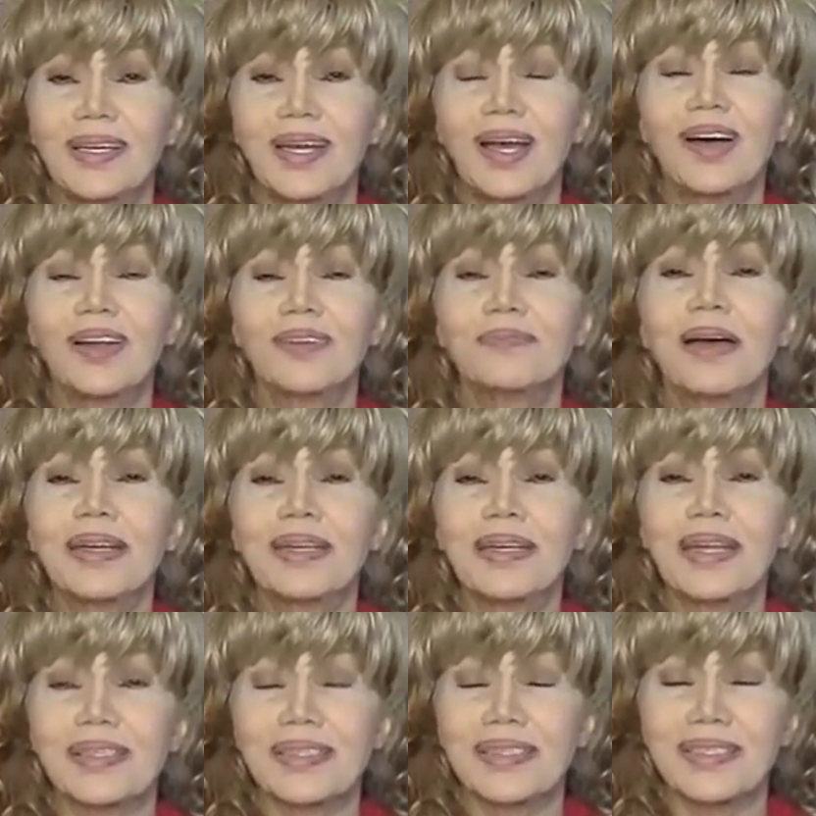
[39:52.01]
on my
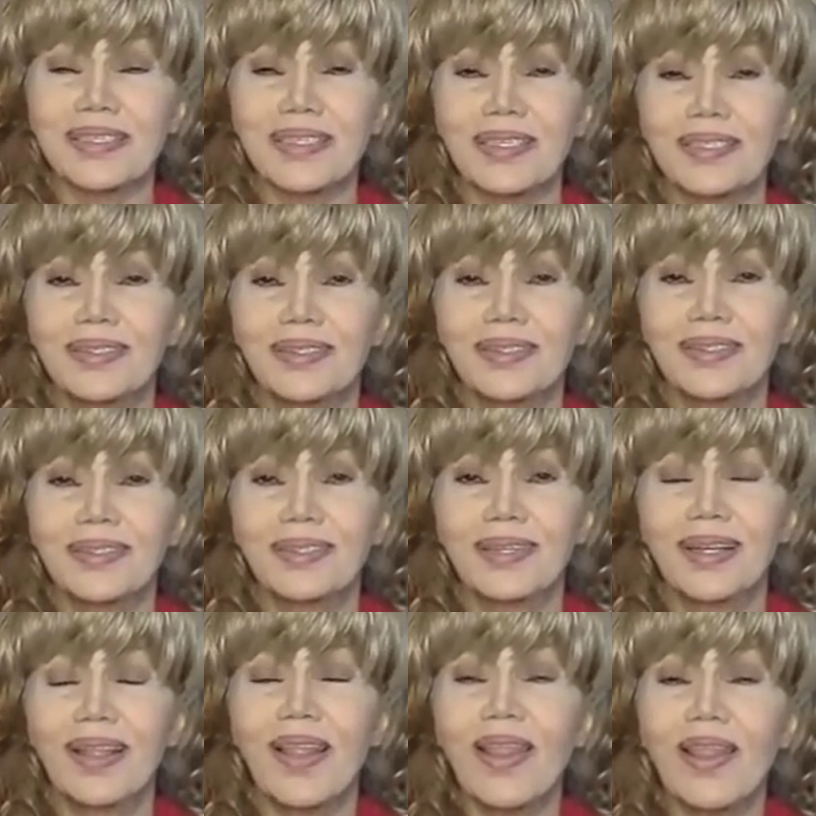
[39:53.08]
desk
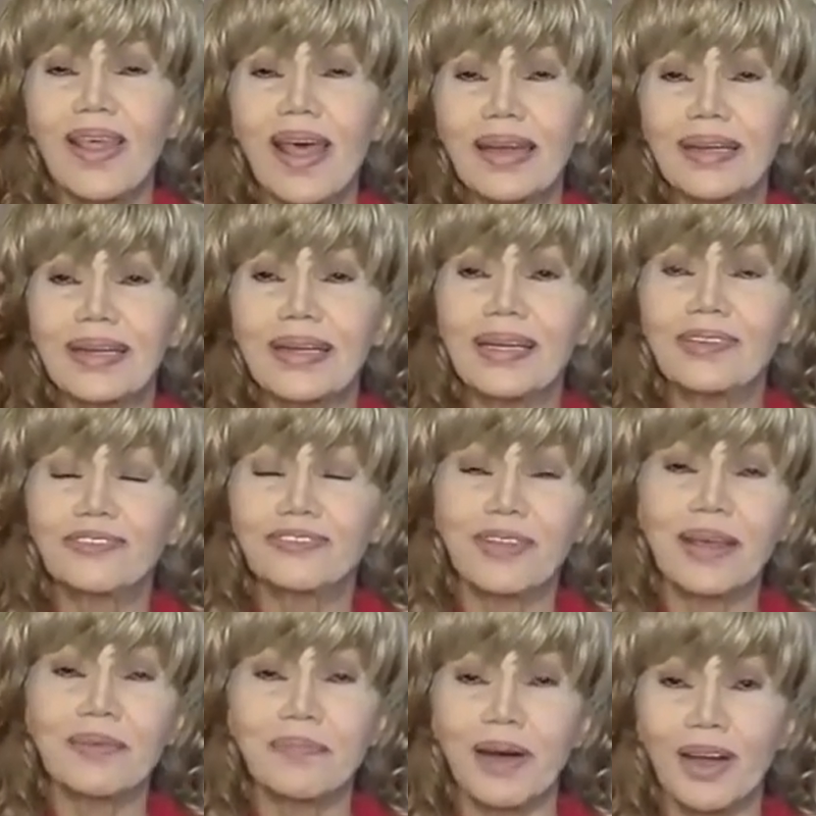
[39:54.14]
that left
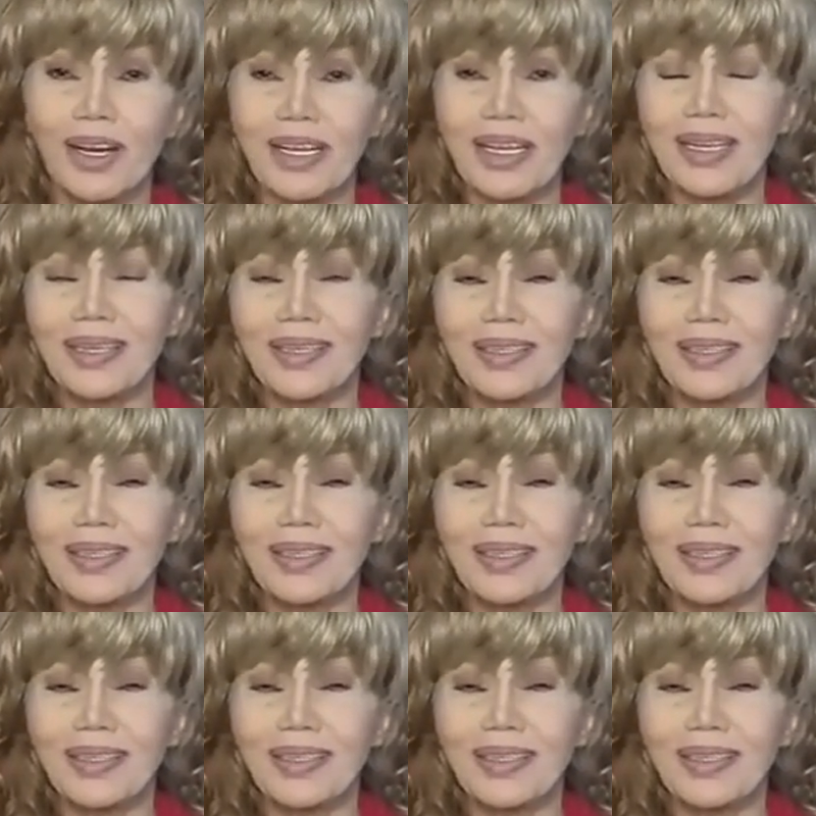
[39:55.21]
their body